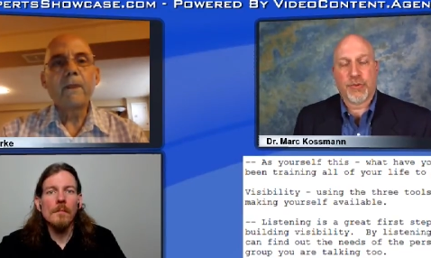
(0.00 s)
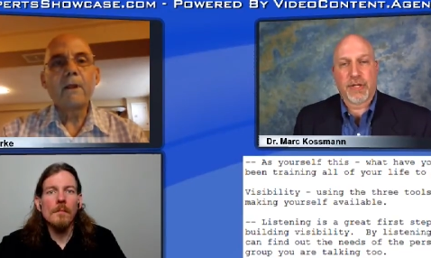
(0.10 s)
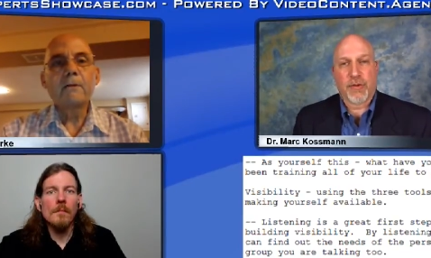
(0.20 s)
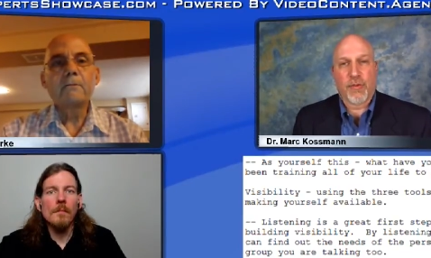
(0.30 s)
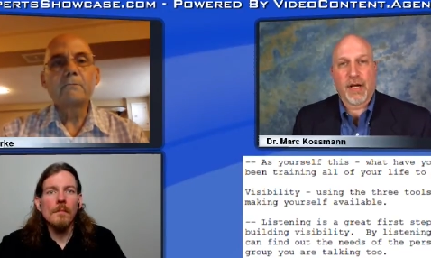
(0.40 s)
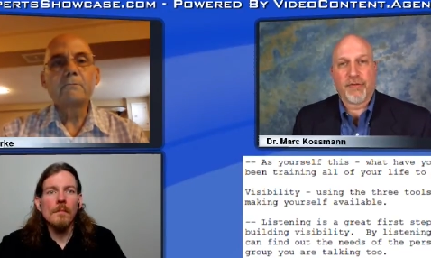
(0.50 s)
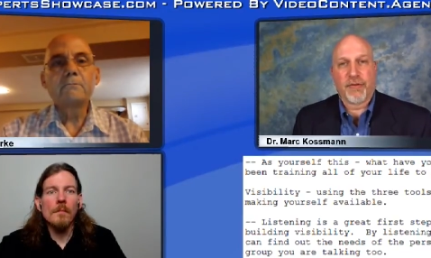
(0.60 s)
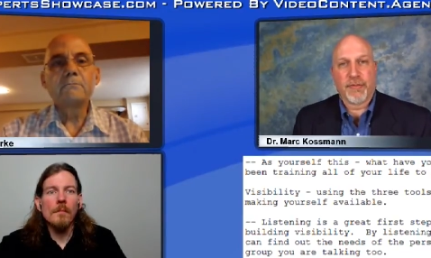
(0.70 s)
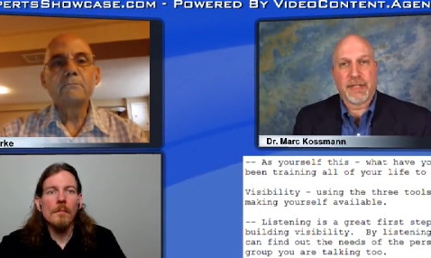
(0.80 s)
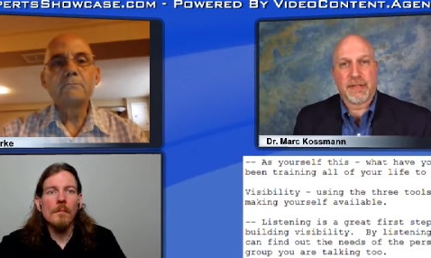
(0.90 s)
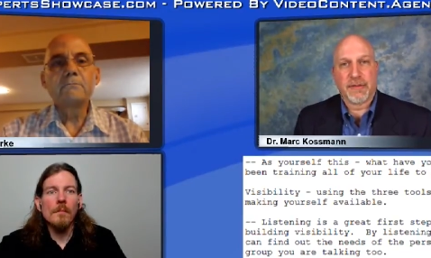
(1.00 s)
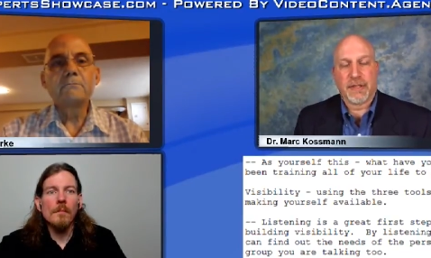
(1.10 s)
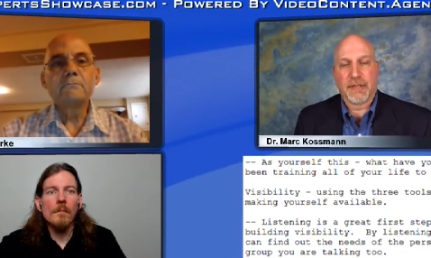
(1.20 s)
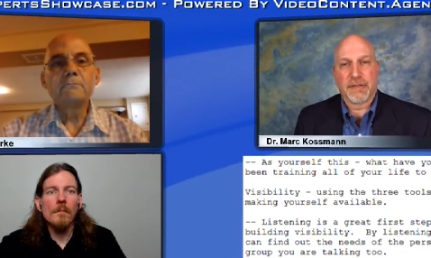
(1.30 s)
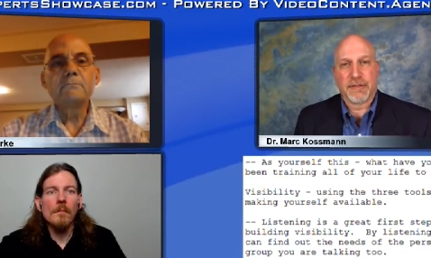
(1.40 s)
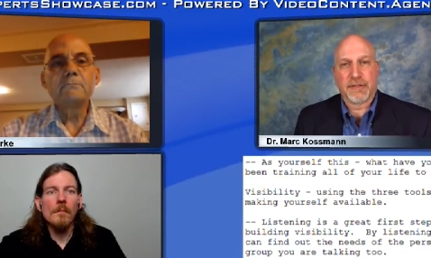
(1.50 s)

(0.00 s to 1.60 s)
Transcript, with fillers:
Speaker 1: pretty well for me to uh, to